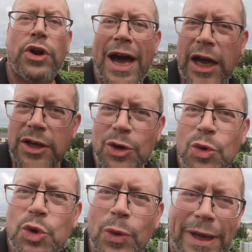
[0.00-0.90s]
I
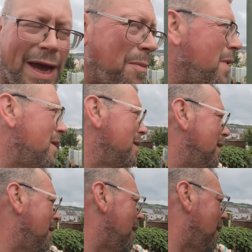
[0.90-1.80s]
usually am,
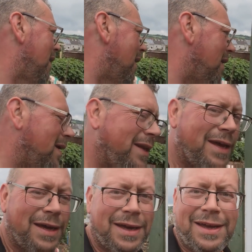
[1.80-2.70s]

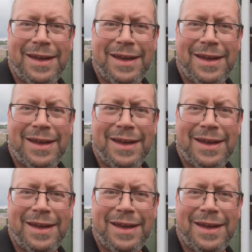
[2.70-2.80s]
and